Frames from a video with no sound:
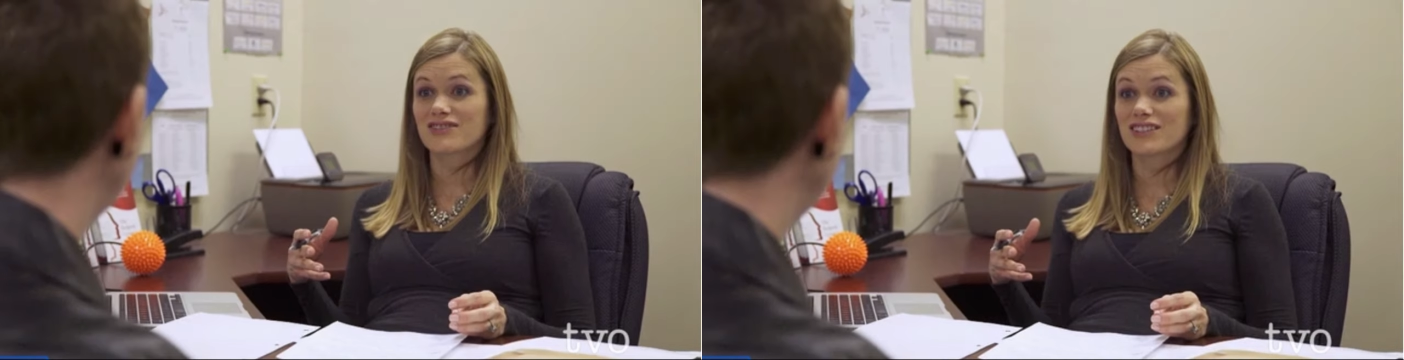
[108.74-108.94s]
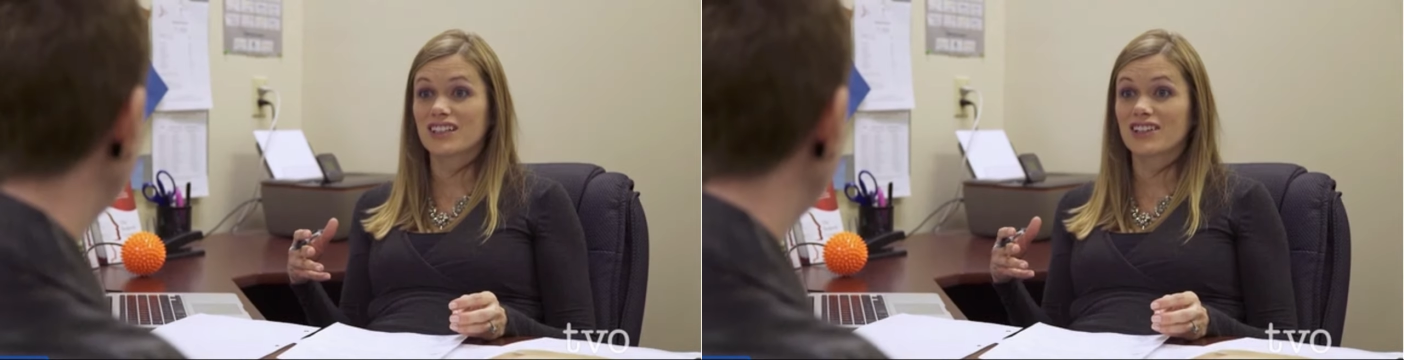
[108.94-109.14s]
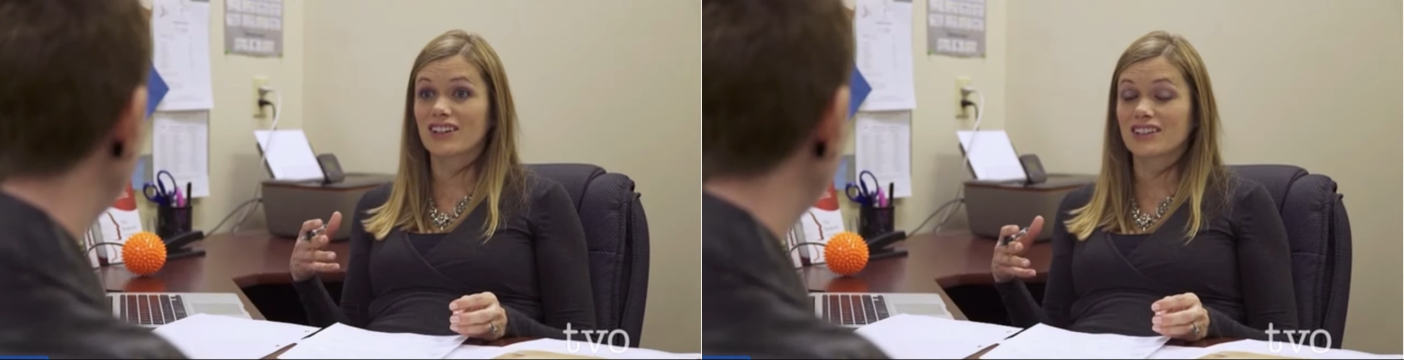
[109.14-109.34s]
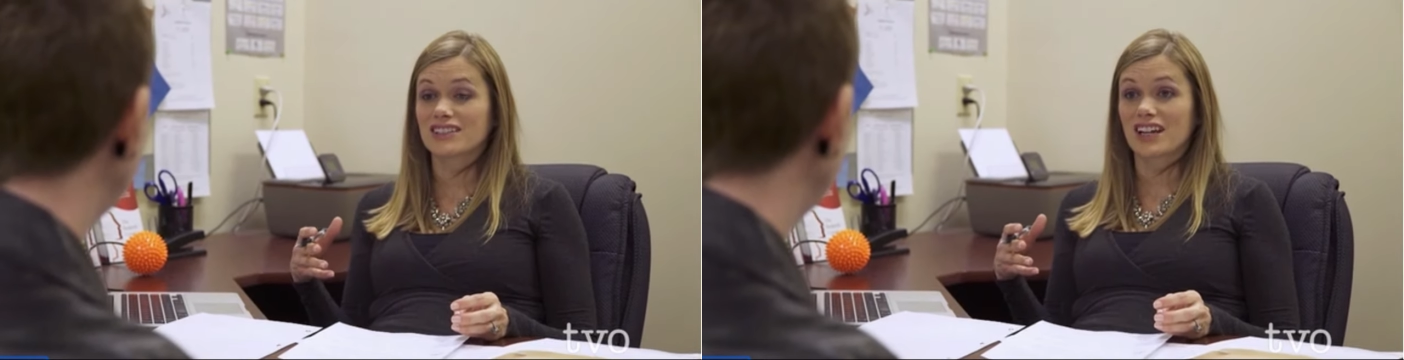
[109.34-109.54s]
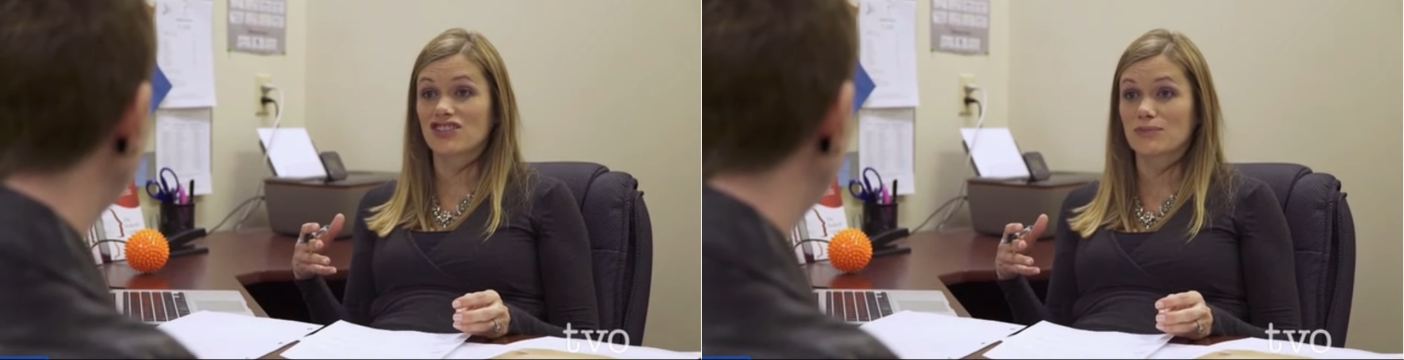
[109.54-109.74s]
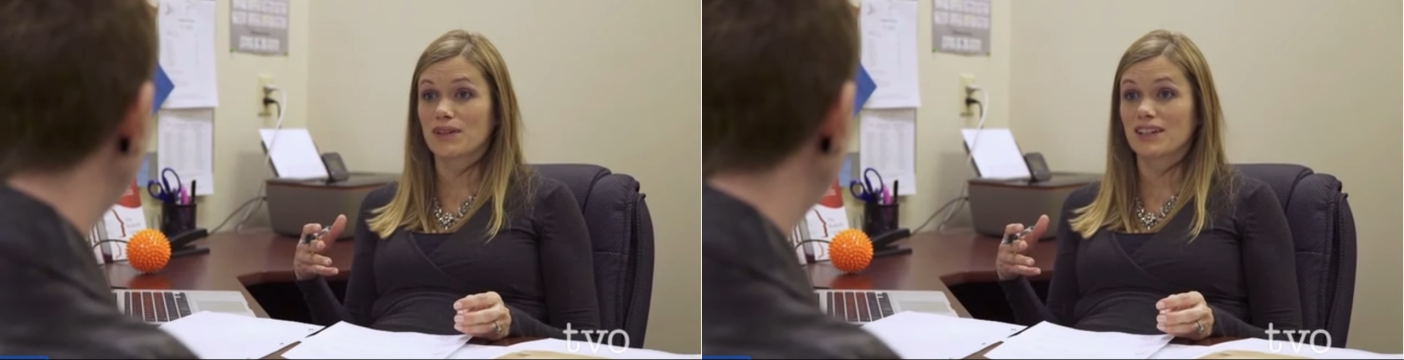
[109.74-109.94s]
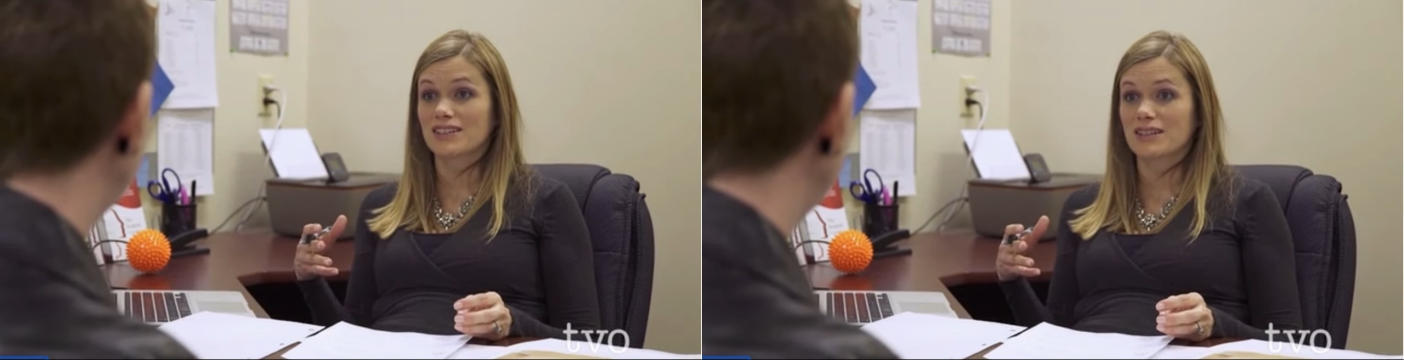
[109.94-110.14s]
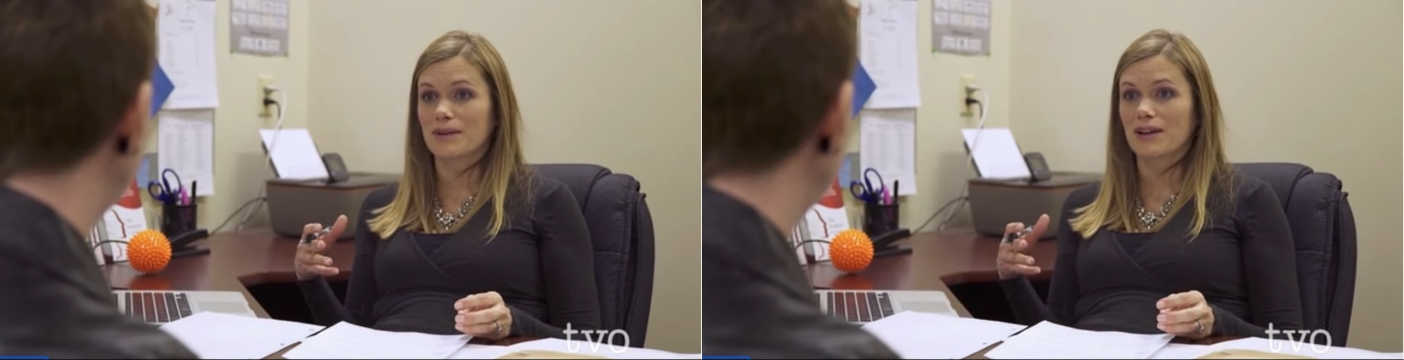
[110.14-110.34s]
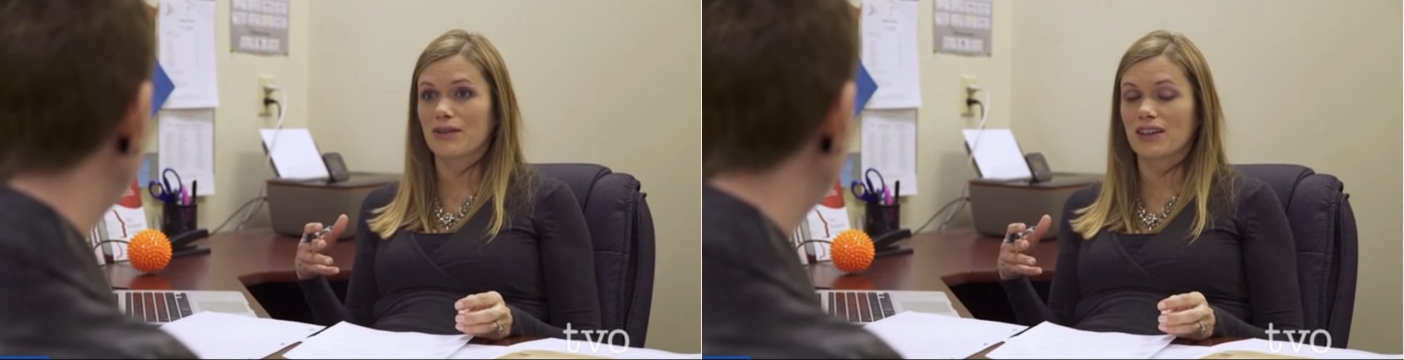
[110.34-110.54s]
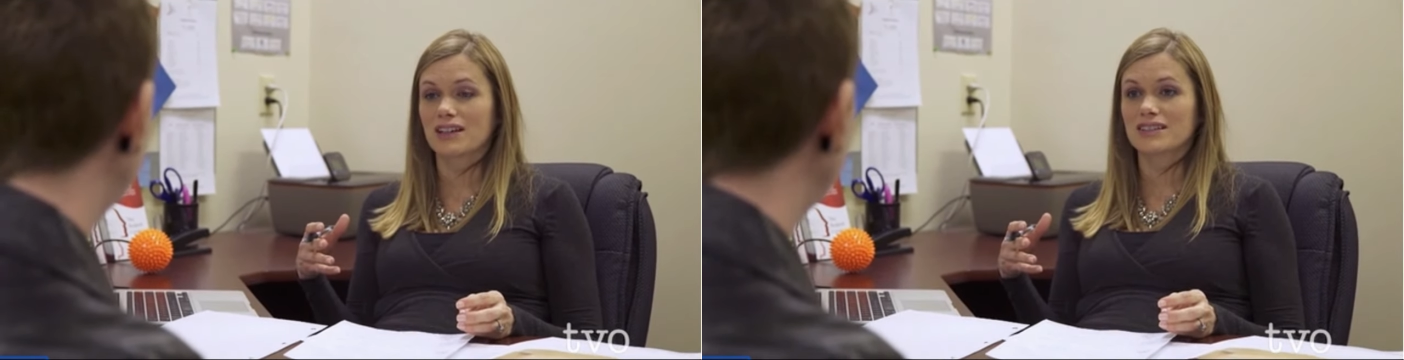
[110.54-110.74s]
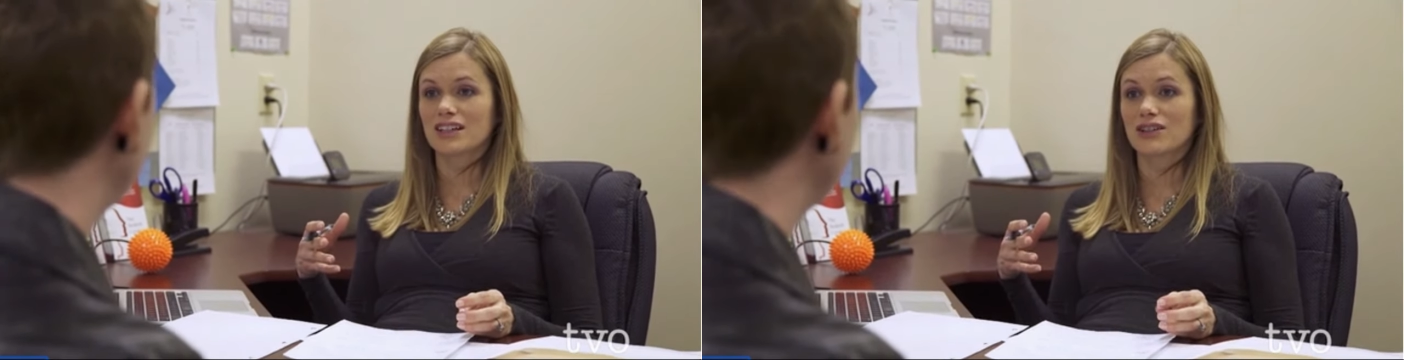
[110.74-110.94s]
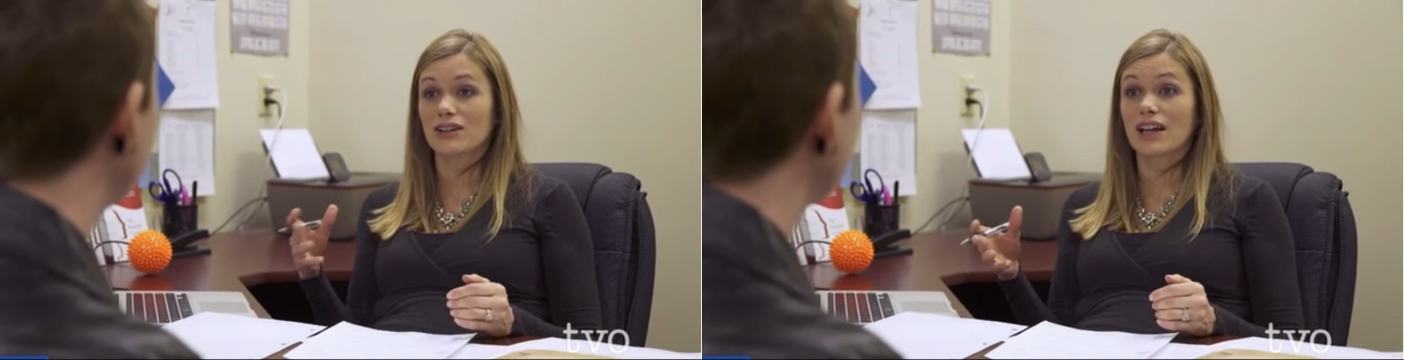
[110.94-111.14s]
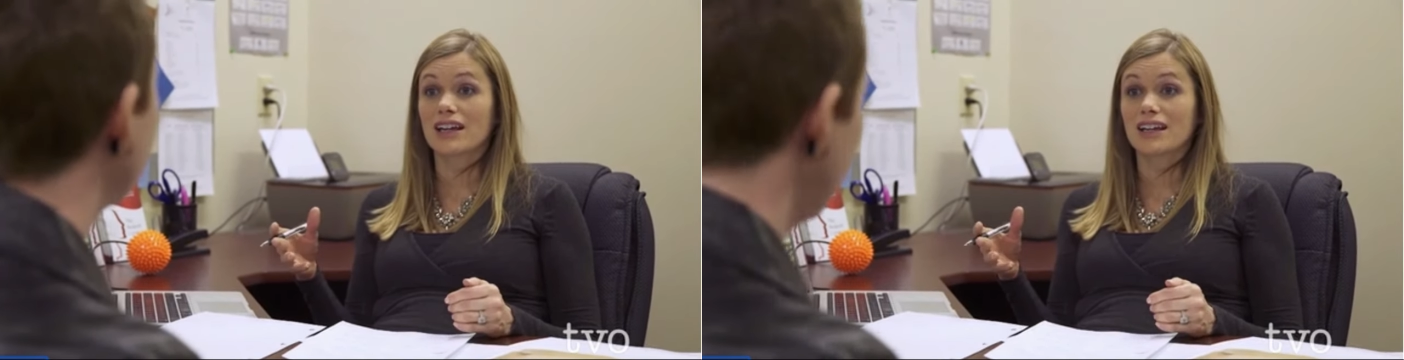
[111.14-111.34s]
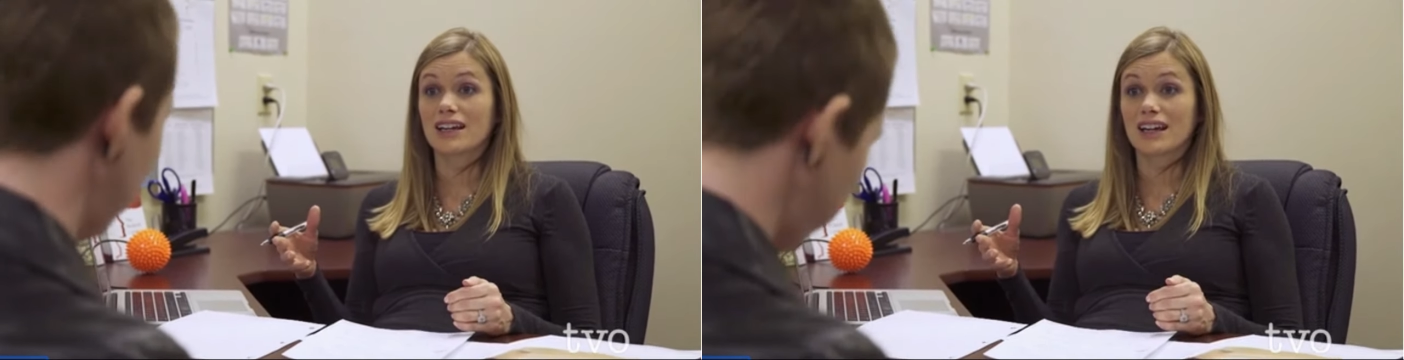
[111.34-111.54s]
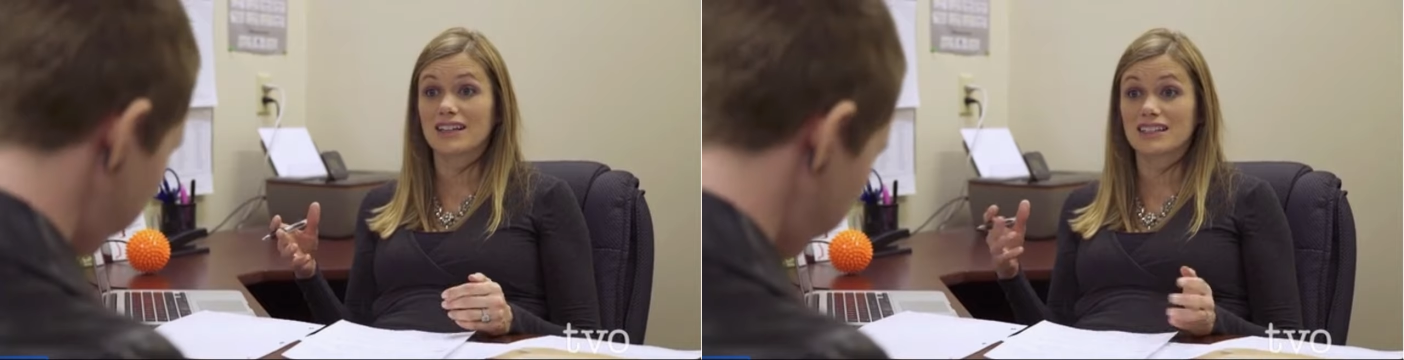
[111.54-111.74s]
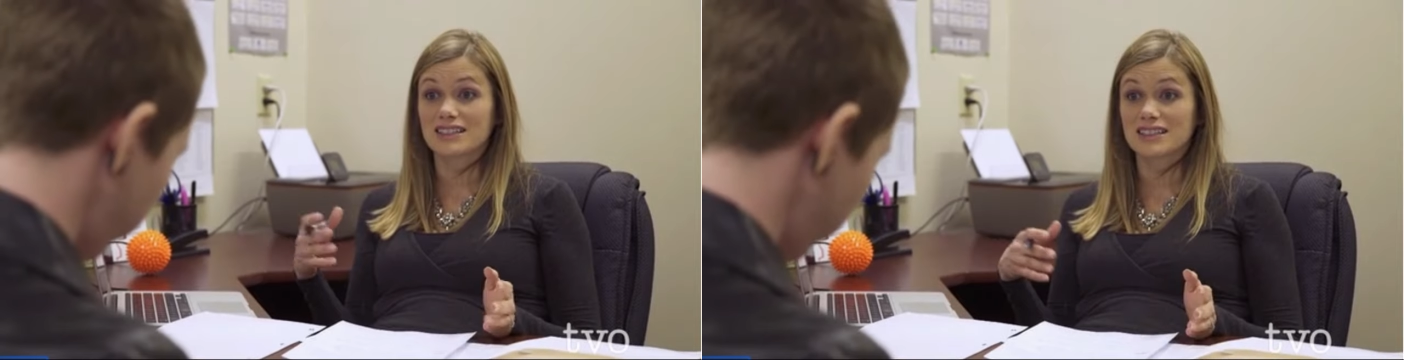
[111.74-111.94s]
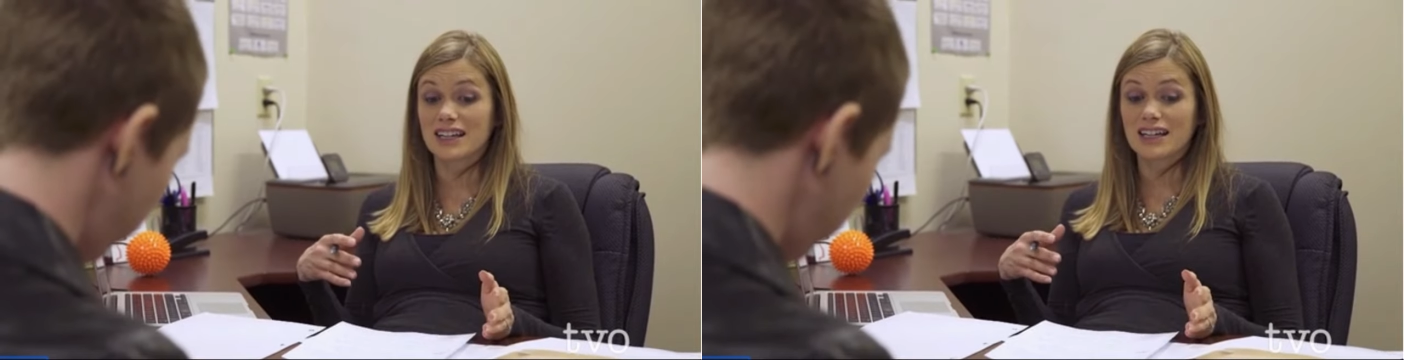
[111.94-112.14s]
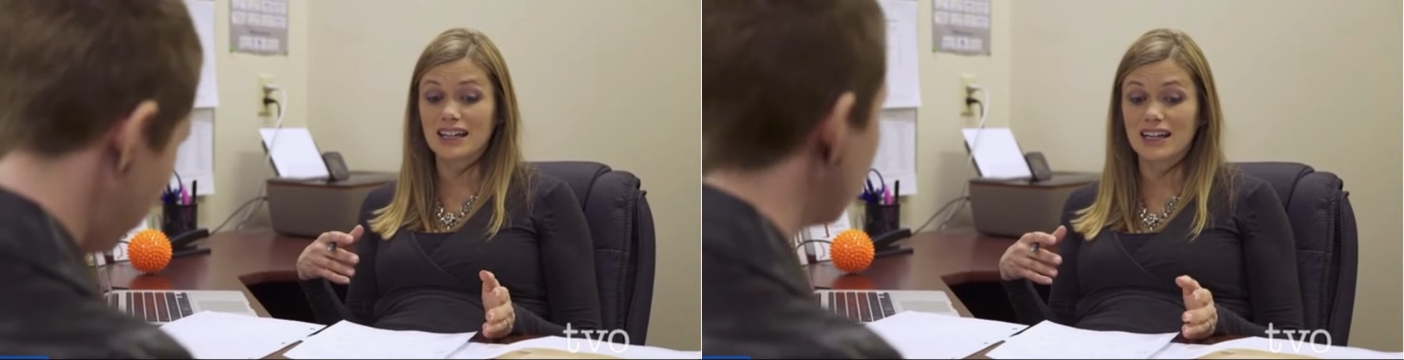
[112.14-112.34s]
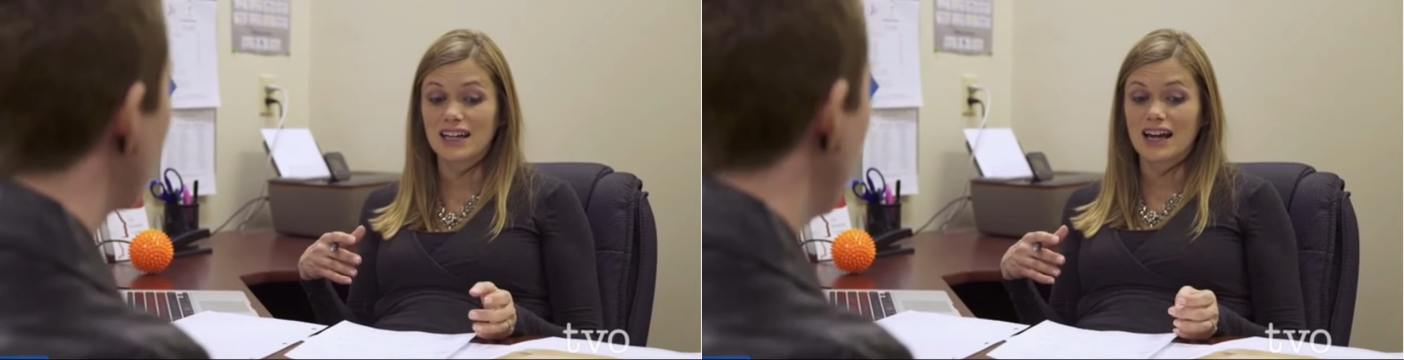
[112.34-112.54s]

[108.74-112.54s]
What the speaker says: It's really a great discussion piece about things that you like and dislike.